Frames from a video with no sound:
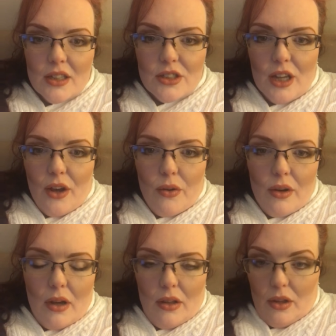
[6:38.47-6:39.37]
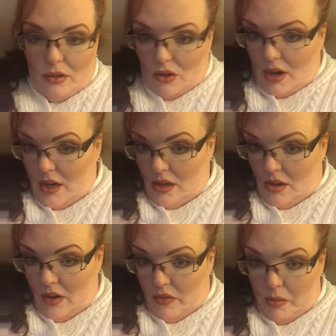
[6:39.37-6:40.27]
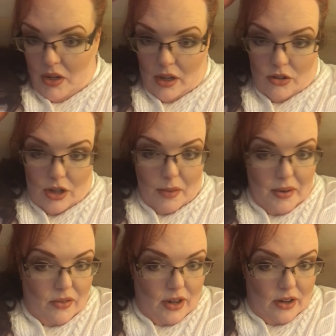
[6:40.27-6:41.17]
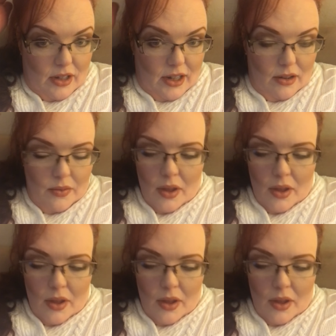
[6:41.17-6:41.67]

So, although the gray does have to be touched up every now and then.